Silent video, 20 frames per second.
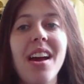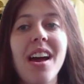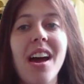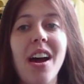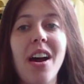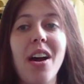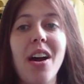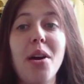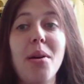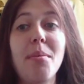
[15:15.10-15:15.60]

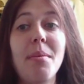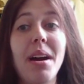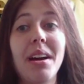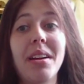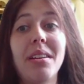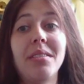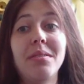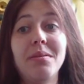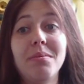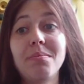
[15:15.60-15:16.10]
Um,
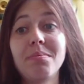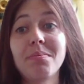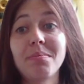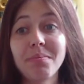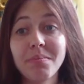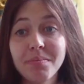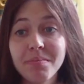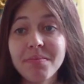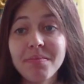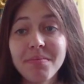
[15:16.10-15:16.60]
and
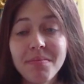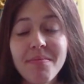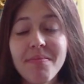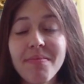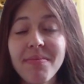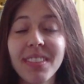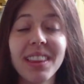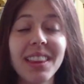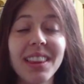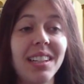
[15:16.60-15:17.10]

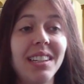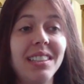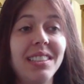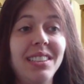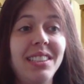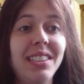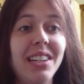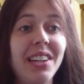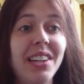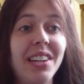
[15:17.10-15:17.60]

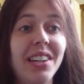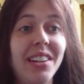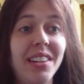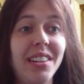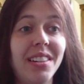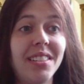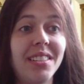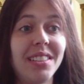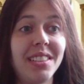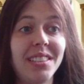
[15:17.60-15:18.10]
to
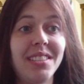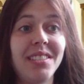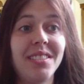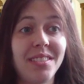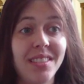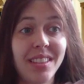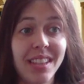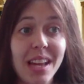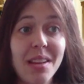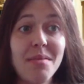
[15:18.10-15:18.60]

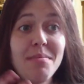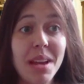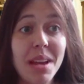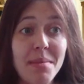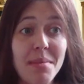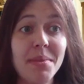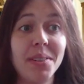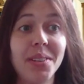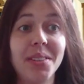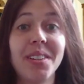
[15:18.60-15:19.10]
then be
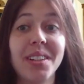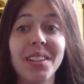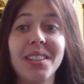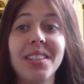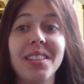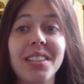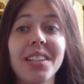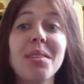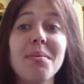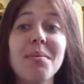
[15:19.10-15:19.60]
able
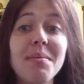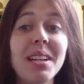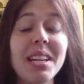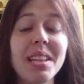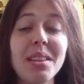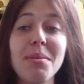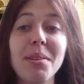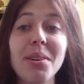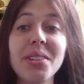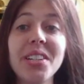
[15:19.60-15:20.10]
to complete
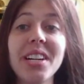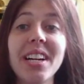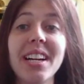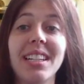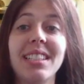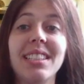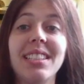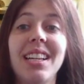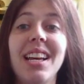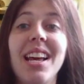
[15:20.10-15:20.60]
the
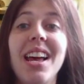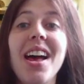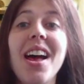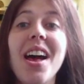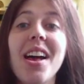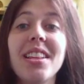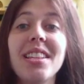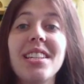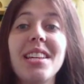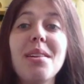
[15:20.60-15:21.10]
project.
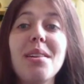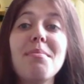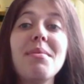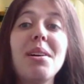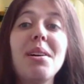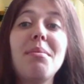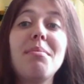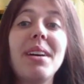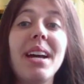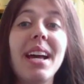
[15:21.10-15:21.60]
Tip
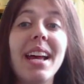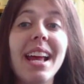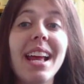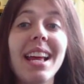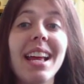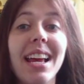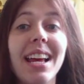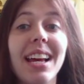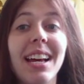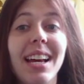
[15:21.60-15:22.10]
number
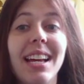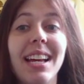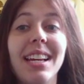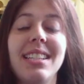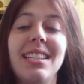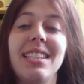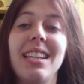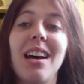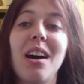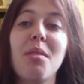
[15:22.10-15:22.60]
eight
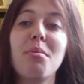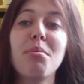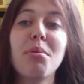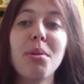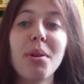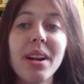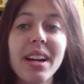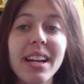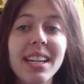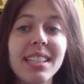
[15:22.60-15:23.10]
is that
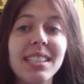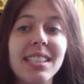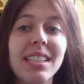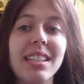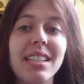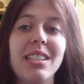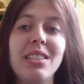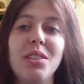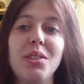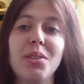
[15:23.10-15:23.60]
praise
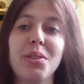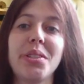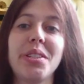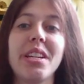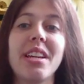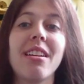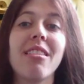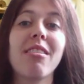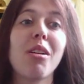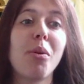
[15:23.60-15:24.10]
is your
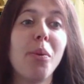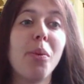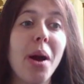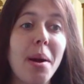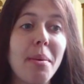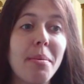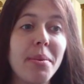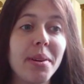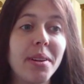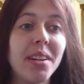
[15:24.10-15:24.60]
secret
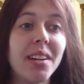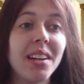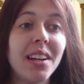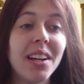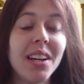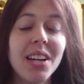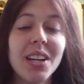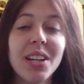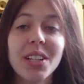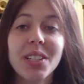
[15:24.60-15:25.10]
weapon.
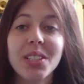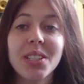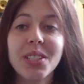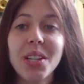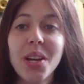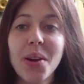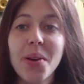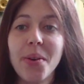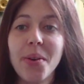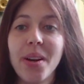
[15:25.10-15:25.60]

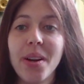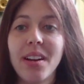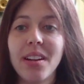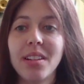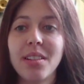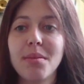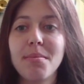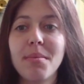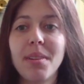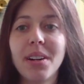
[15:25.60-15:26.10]
So,
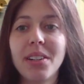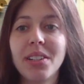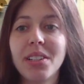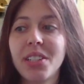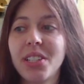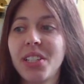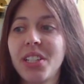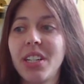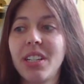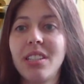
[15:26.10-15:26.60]
as
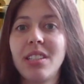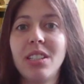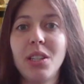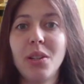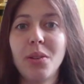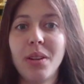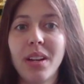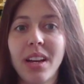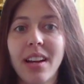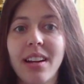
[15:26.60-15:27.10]
much as
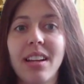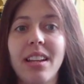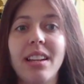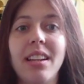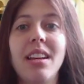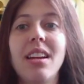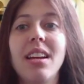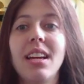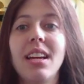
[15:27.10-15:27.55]
you can